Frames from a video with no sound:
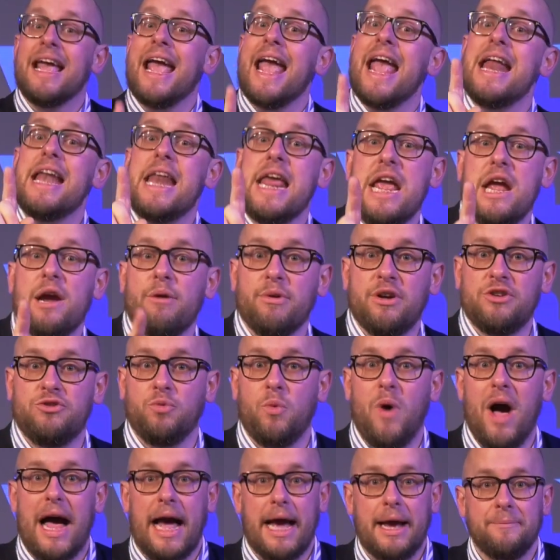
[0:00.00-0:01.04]
And here is
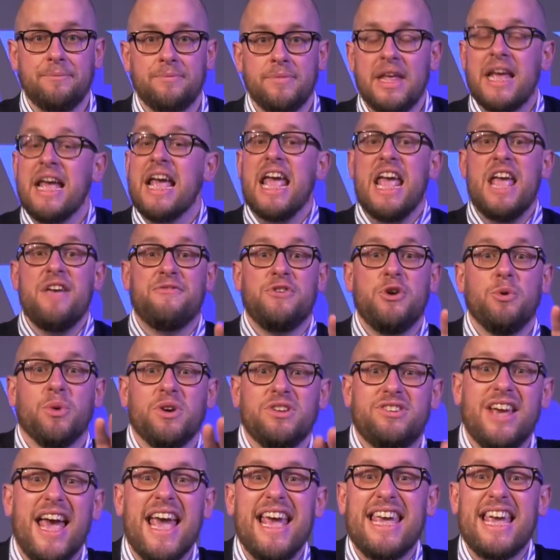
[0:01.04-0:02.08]
why. If you were
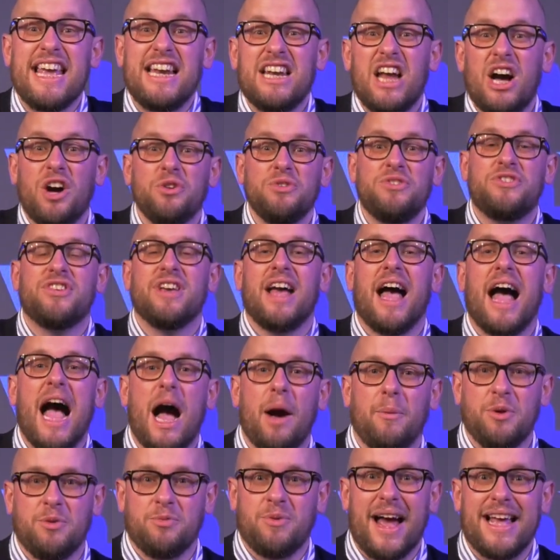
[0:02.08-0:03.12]
taking notes, I
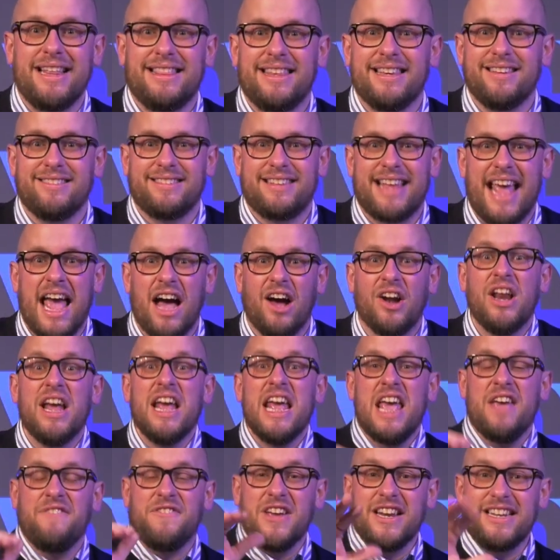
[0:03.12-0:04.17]
would write this down.
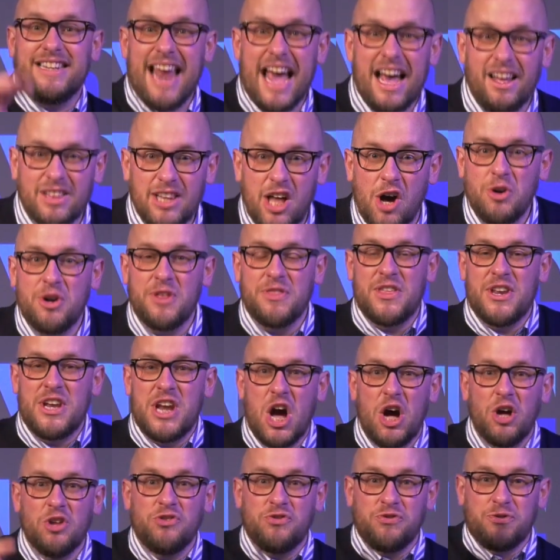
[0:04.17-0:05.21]
If you downloaded the
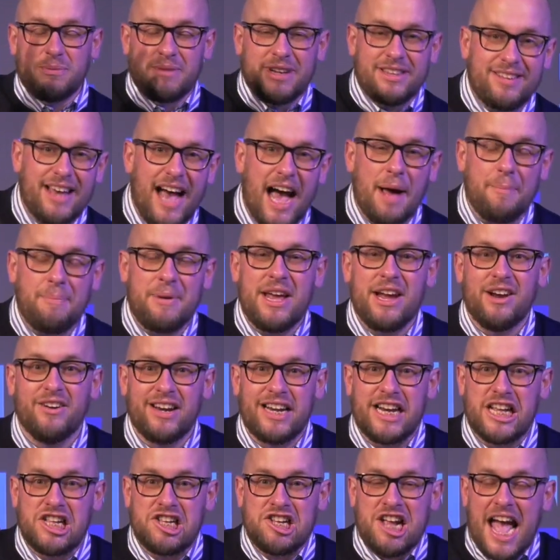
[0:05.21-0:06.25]
notes from the top here
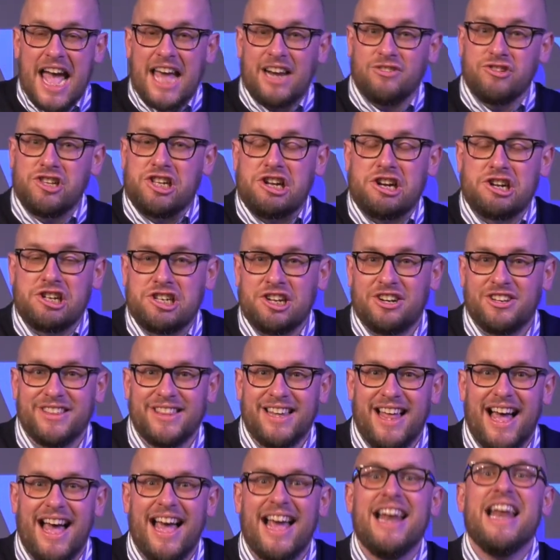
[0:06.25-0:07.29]
in the chat on Church
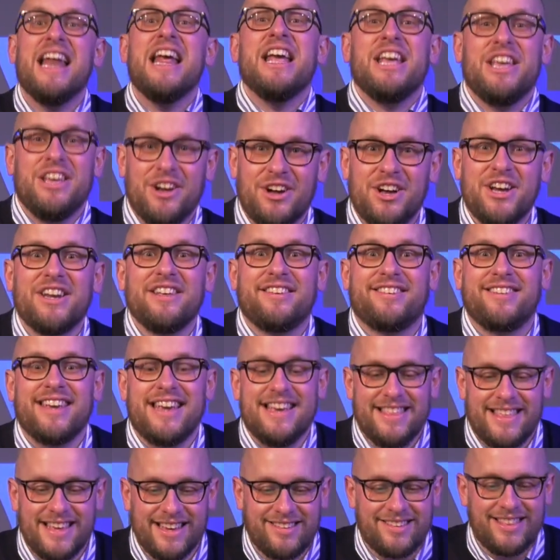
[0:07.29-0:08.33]
Online, you're going to
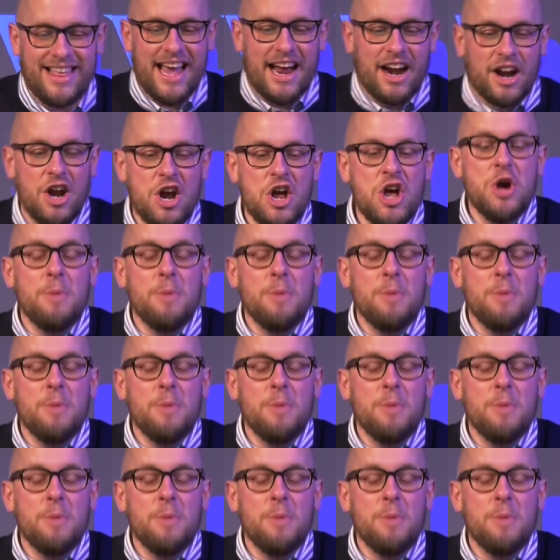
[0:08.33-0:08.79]
see this there.